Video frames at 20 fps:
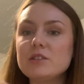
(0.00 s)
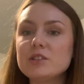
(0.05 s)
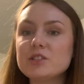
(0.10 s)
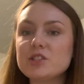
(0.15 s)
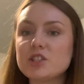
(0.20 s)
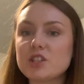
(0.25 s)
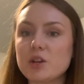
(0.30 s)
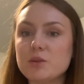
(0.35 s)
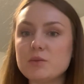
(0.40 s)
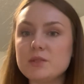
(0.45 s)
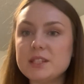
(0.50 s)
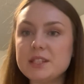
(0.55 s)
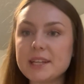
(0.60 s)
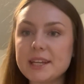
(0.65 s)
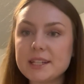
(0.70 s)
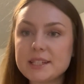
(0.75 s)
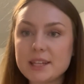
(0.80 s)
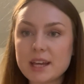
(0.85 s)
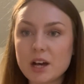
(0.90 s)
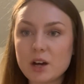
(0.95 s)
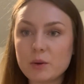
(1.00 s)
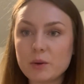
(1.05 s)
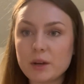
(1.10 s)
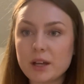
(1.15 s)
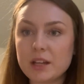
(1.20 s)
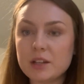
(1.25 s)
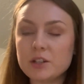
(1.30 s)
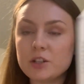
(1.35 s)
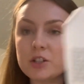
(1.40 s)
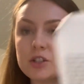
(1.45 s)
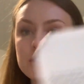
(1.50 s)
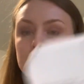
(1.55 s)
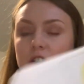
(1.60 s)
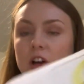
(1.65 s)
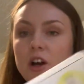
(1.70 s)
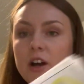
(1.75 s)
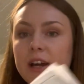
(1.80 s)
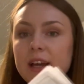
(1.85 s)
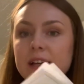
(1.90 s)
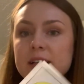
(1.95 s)
can show detail in your
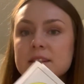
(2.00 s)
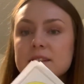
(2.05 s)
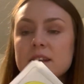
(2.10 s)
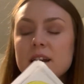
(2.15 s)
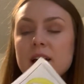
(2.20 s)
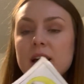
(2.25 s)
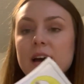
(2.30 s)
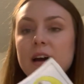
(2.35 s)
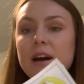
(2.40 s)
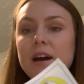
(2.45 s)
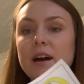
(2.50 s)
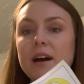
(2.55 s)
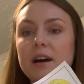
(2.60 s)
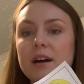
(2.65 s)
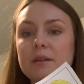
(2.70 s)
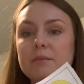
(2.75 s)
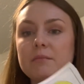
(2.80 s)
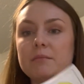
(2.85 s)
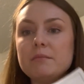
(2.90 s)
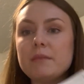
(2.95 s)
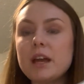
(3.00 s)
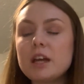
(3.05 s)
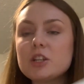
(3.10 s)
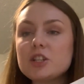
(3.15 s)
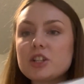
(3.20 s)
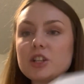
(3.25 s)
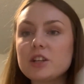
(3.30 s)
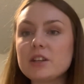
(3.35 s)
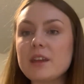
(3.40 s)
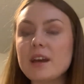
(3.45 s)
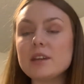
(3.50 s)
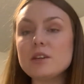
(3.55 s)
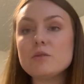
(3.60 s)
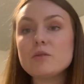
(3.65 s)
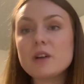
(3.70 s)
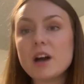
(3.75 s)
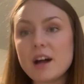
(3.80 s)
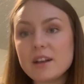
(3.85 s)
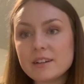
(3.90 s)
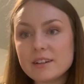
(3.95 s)
drawings. Make sure that you
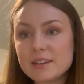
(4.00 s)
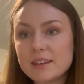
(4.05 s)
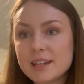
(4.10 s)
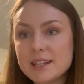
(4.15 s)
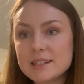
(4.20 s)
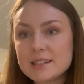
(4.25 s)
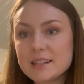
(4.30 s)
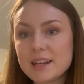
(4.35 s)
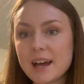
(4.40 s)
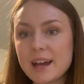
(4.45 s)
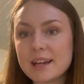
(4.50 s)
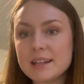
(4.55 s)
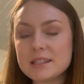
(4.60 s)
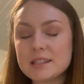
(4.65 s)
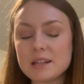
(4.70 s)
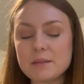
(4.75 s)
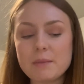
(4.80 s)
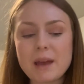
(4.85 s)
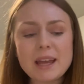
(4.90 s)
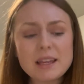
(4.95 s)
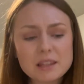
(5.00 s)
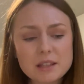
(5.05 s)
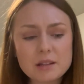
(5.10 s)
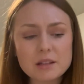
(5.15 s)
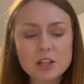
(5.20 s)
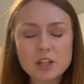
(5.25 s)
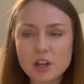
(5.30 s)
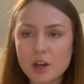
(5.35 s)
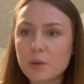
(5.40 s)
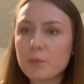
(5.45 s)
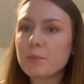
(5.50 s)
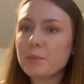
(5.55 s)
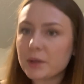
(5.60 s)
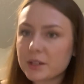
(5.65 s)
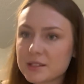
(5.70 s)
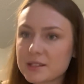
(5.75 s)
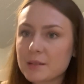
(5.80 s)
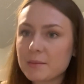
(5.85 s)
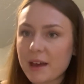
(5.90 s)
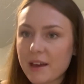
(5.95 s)
color these nice and make them,
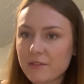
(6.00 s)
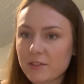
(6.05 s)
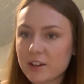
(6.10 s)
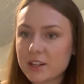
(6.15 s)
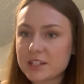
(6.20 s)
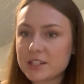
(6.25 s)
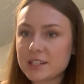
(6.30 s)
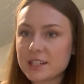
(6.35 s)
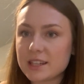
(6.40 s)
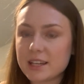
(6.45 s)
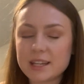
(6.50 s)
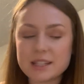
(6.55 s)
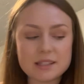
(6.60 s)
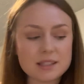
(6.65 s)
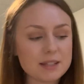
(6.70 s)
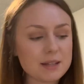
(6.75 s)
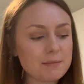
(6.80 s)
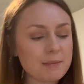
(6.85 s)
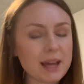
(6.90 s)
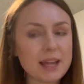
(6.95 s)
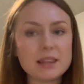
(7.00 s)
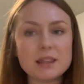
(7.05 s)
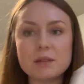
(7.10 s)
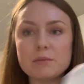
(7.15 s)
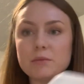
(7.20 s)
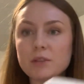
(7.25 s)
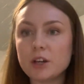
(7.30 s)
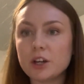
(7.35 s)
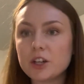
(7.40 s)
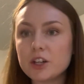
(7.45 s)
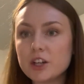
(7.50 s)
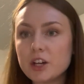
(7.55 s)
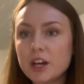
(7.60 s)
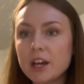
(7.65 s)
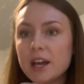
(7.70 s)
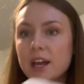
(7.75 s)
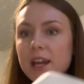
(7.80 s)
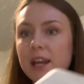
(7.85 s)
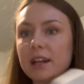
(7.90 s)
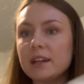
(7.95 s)
put some effort into these to make them look
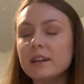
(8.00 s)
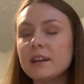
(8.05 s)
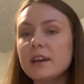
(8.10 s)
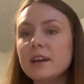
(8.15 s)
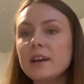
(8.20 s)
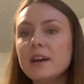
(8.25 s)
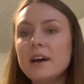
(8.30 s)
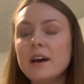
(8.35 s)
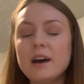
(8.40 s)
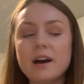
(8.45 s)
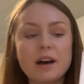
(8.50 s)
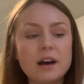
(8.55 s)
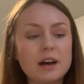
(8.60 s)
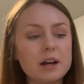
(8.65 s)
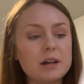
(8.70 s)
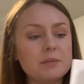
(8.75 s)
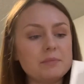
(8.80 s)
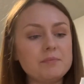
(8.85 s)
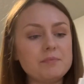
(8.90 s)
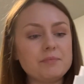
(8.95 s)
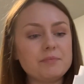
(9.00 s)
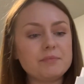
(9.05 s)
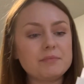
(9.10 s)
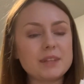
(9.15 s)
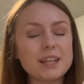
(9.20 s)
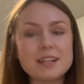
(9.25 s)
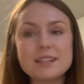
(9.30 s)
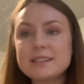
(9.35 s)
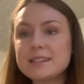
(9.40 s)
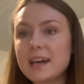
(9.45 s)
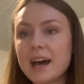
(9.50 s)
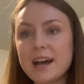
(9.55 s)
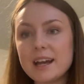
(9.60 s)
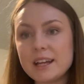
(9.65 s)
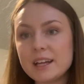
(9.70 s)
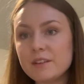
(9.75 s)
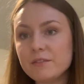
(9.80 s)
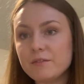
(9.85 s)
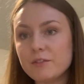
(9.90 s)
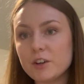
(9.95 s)
good and
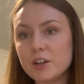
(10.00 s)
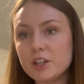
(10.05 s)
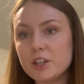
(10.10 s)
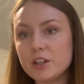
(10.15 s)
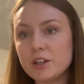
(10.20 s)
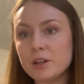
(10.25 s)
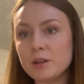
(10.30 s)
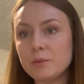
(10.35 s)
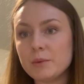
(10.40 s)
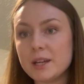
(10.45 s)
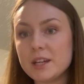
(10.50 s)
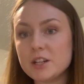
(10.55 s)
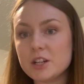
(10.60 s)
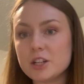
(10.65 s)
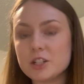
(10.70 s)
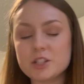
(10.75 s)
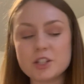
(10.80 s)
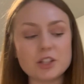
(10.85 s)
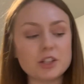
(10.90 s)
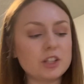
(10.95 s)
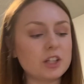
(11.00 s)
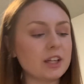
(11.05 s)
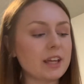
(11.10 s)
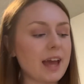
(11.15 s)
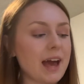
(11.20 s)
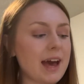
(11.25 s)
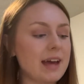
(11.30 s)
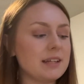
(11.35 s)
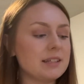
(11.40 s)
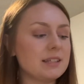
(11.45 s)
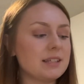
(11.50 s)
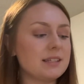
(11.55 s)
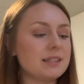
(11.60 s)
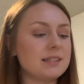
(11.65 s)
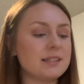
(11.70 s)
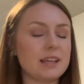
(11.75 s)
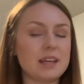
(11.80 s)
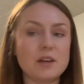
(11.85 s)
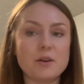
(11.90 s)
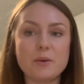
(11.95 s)
exciting for your reader to look at and to
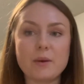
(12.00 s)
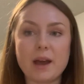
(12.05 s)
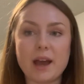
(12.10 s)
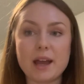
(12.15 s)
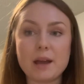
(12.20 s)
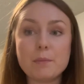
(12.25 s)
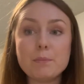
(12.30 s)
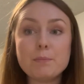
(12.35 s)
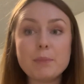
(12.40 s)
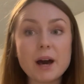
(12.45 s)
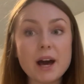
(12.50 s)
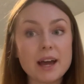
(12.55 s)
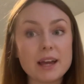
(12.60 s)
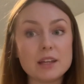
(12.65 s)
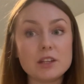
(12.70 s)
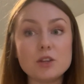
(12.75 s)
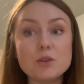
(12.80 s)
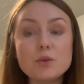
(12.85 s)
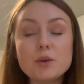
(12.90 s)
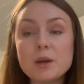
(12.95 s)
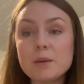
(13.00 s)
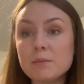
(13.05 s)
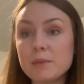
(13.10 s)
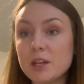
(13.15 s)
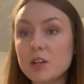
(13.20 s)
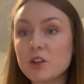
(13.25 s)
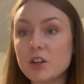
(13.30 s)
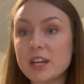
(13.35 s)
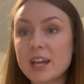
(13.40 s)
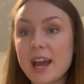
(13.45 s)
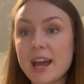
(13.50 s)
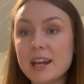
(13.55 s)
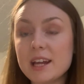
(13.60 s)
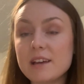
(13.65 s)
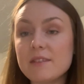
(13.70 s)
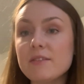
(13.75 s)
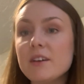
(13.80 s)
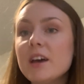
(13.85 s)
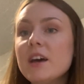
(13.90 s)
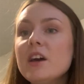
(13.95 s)
see, okay? But you can be
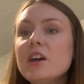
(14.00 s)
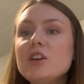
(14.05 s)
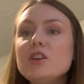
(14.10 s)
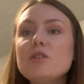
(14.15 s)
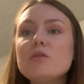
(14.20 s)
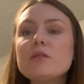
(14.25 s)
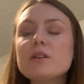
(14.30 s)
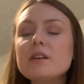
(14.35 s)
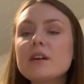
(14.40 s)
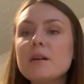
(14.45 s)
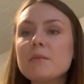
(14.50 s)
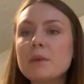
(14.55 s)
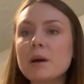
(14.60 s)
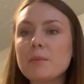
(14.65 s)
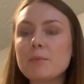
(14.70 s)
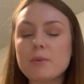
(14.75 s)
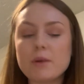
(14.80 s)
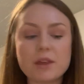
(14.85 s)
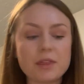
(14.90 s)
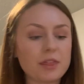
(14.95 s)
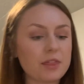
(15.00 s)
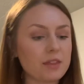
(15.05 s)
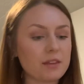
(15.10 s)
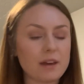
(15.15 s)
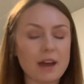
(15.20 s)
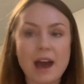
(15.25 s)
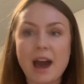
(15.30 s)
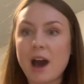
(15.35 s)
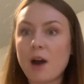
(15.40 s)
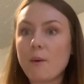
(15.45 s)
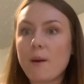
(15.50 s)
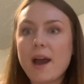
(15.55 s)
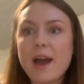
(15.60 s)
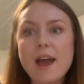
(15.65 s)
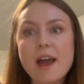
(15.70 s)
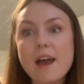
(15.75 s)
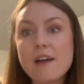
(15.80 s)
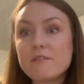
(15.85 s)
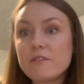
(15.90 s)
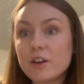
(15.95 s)
creative. You can come up with
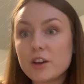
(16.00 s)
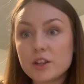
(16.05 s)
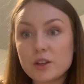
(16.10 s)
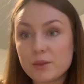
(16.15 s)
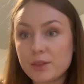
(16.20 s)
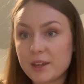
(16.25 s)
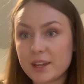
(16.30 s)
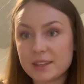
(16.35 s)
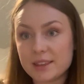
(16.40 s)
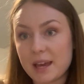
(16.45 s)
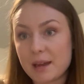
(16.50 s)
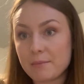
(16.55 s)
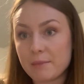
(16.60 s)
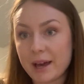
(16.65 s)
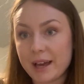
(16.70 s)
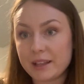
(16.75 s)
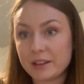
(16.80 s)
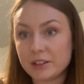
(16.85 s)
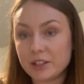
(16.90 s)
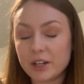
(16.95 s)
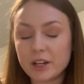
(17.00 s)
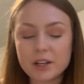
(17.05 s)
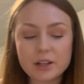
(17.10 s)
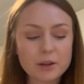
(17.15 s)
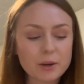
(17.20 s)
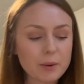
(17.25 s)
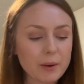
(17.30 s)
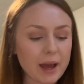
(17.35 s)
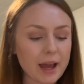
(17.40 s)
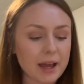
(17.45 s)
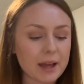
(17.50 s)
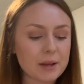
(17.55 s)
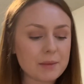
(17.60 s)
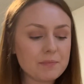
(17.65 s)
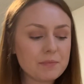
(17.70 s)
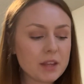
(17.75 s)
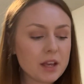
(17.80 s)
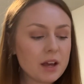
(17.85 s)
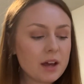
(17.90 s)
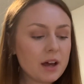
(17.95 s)
however you think they might look, okay?
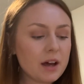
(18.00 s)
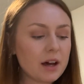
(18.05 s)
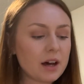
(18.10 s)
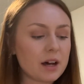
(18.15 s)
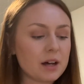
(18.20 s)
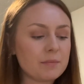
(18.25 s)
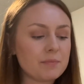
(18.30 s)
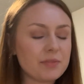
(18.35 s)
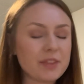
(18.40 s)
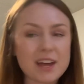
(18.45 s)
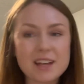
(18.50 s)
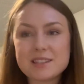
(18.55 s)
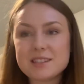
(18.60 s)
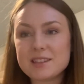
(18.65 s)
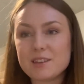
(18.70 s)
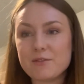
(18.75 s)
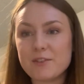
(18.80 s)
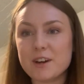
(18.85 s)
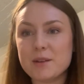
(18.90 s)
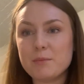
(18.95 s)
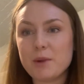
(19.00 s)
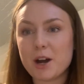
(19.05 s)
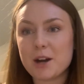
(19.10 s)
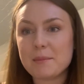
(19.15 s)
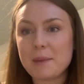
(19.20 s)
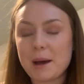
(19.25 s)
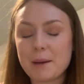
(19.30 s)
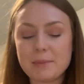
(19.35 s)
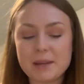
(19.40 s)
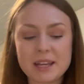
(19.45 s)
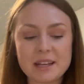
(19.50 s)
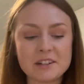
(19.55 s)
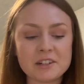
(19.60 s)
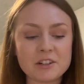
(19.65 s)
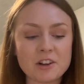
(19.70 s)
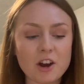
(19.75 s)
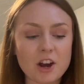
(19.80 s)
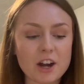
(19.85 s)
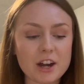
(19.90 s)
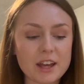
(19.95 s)
That's the fun part about being an
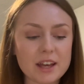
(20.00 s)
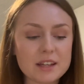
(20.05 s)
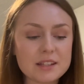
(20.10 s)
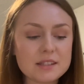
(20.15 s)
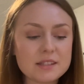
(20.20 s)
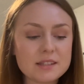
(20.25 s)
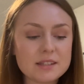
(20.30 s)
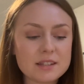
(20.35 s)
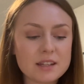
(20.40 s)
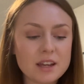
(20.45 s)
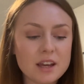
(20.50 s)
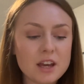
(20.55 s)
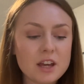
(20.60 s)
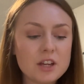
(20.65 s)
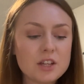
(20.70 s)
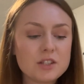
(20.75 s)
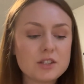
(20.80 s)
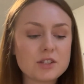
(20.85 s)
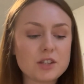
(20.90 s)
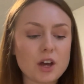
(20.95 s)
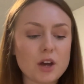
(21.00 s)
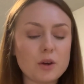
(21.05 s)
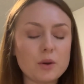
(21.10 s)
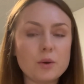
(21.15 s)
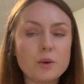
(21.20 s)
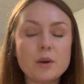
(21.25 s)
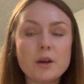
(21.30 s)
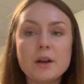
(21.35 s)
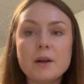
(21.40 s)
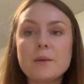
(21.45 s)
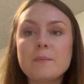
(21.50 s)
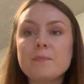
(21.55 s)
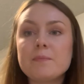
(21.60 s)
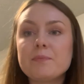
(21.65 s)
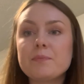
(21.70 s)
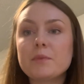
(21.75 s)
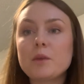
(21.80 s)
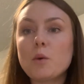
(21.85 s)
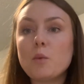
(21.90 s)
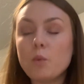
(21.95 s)
artist. So
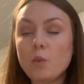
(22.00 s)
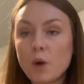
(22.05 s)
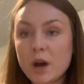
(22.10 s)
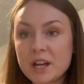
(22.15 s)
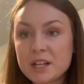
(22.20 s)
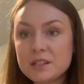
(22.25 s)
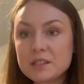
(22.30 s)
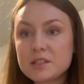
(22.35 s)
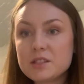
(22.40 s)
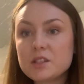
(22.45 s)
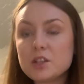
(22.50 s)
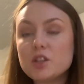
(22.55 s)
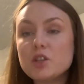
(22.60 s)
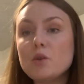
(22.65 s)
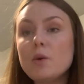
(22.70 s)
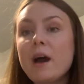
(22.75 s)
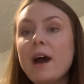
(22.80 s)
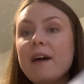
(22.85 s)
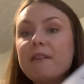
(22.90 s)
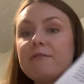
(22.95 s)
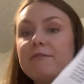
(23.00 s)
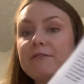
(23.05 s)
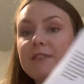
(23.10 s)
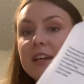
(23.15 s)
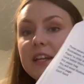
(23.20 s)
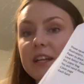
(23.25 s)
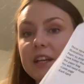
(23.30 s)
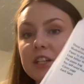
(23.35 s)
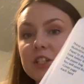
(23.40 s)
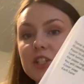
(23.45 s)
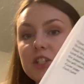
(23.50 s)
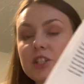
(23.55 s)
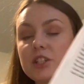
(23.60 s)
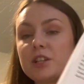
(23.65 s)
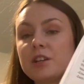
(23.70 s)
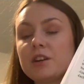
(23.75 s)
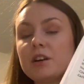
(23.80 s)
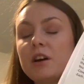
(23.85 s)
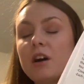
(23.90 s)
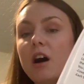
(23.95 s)
once you have
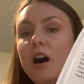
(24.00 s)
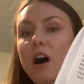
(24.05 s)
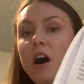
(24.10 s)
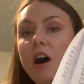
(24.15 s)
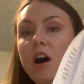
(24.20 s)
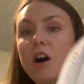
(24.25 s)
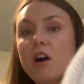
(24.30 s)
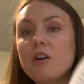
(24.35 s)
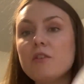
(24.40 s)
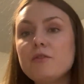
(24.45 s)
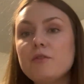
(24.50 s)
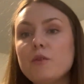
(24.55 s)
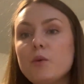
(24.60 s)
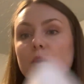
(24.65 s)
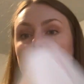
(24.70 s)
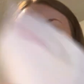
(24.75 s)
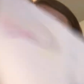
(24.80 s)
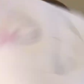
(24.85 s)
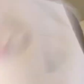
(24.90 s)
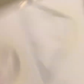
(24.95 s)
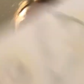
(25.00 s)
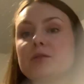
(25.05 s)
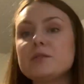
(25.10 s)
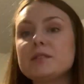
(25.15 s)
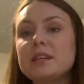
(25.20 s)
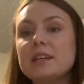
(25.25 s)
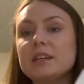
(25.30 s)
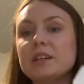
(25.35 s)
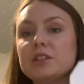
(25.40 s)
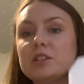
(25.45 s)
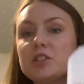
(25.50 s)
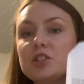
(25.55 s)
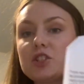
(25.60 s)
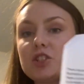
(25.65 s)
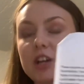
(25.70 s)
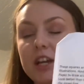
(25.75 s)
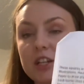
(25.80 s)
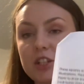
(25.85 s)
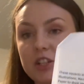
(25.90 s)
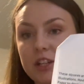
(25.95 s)
finished all 4 of those
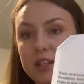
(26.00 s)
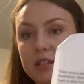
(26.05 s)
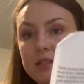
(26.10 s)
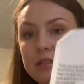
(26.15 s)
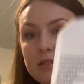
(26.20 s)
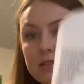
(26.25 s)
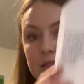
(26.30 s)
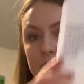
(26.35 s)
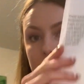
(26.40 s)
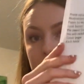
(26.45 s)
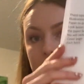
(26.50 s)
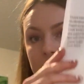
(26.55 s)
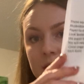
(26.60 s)
illustrations,